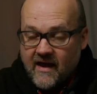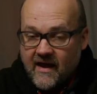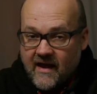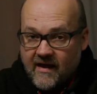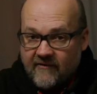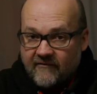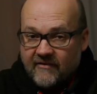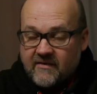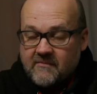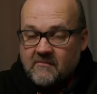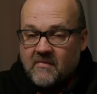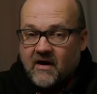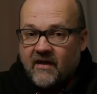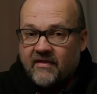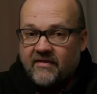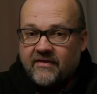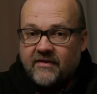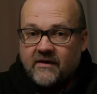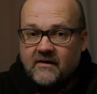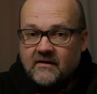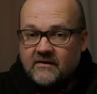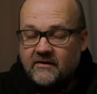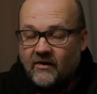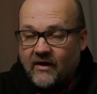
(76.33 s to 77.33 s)
every
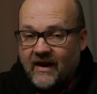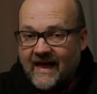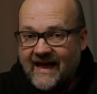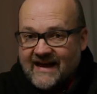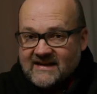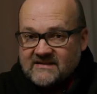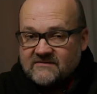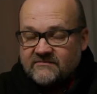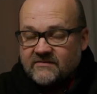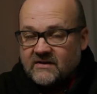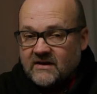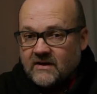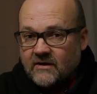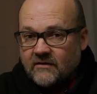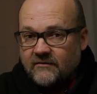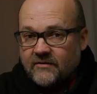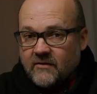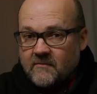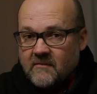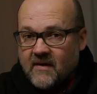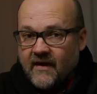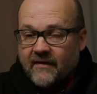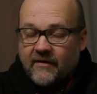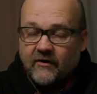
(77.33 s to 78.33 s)
month, the last video
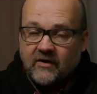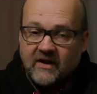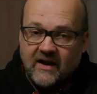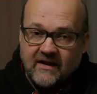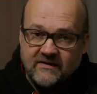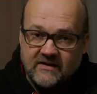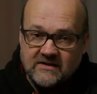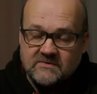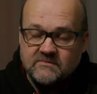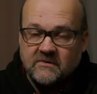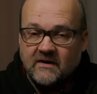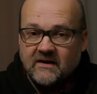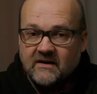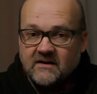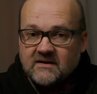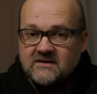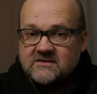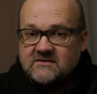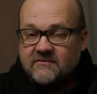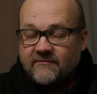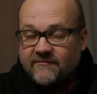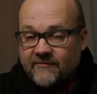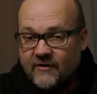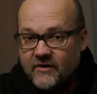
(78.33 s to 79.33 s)
of the month. Okay, this one
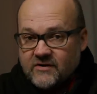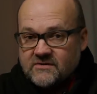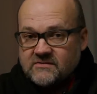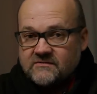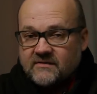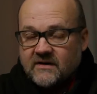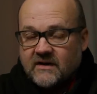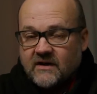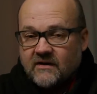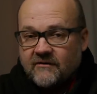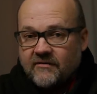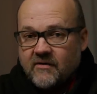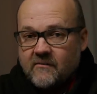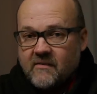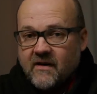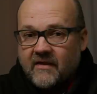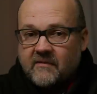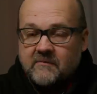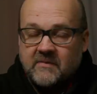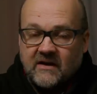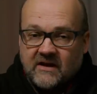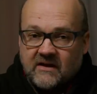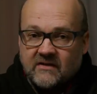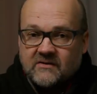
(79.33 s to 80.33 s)
is the first video of the
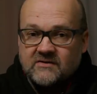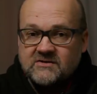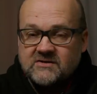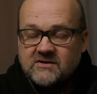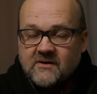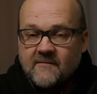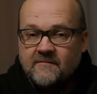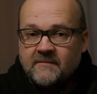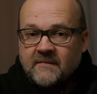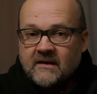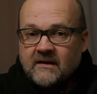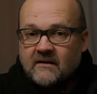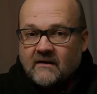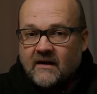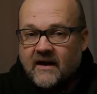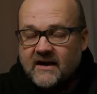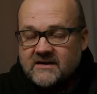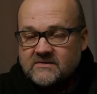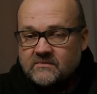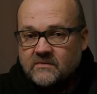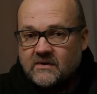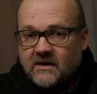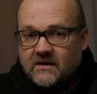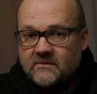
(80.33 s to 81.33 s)
month because
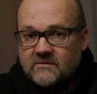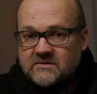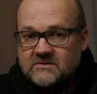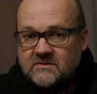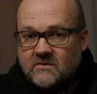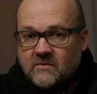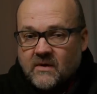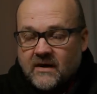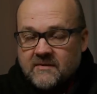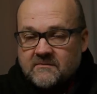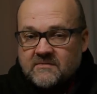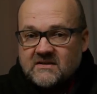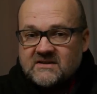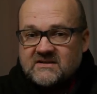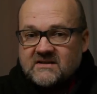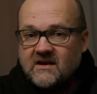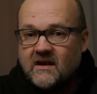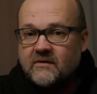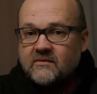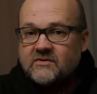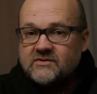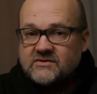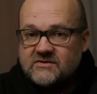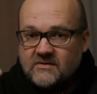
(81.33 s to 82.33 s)
last week was quite busy.
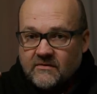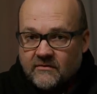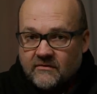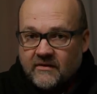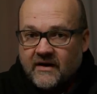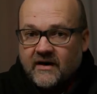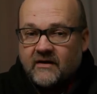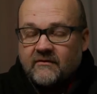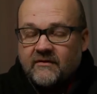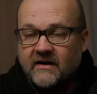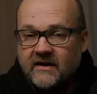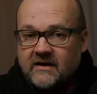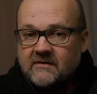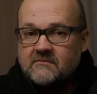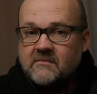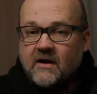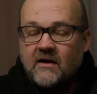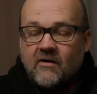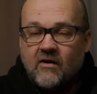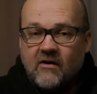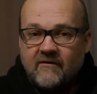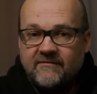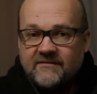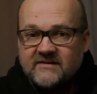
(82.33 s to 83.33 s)
I was renovating
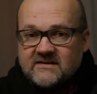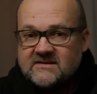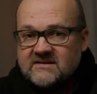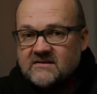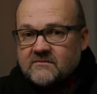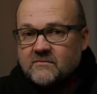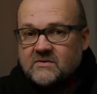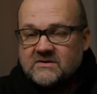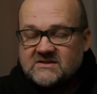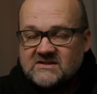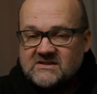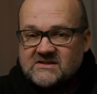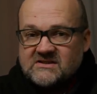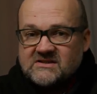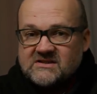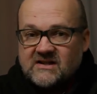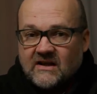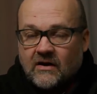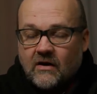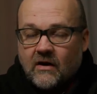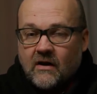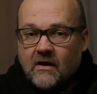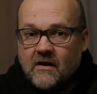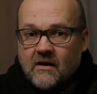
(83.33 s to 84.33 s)
my office, and which is
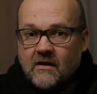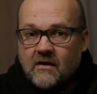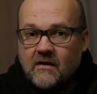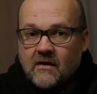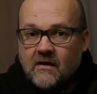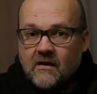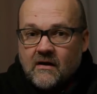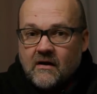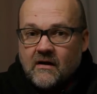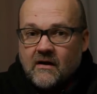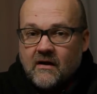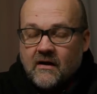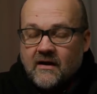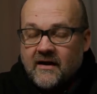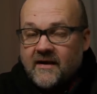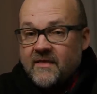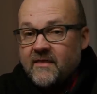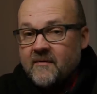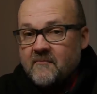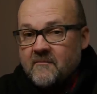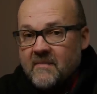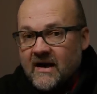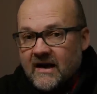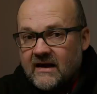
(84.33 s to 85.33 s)
still
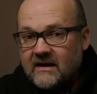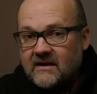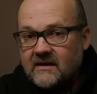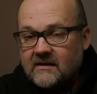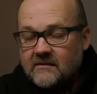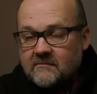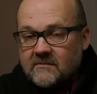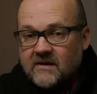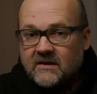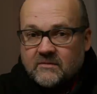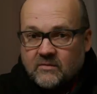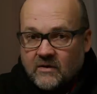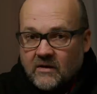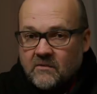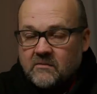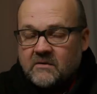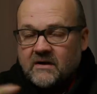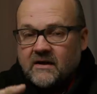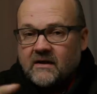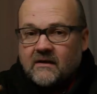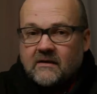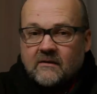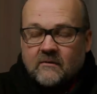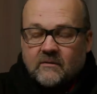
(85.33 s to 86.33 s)
in the making, but
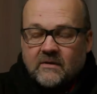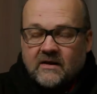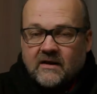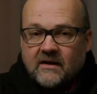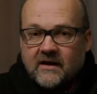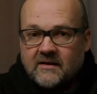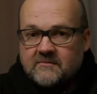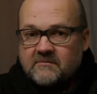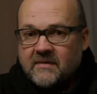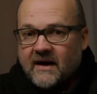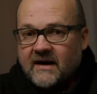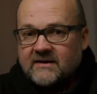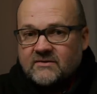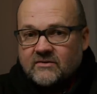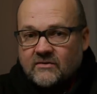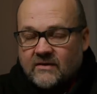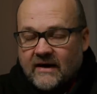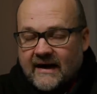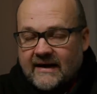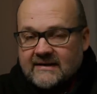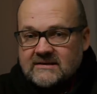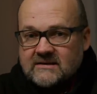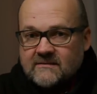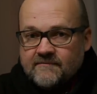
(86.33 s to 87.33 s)
we'll get back to
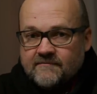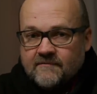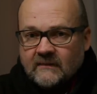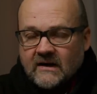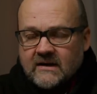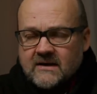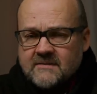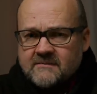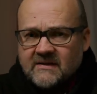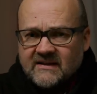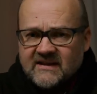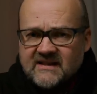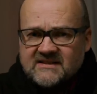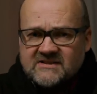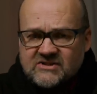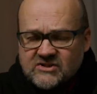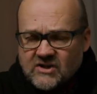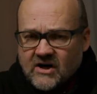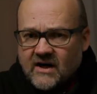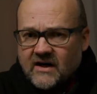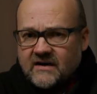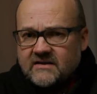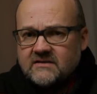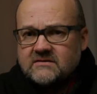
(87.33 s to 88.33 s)
that. But let's
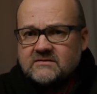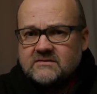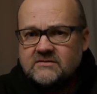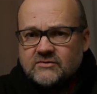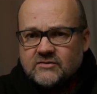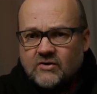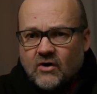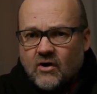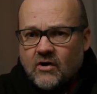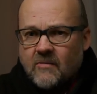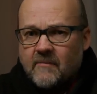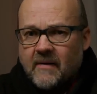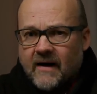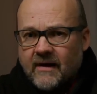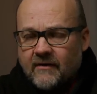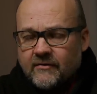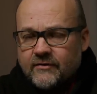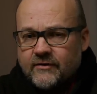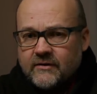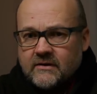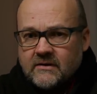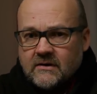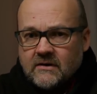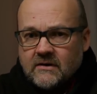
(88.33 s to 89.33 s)
start to talk about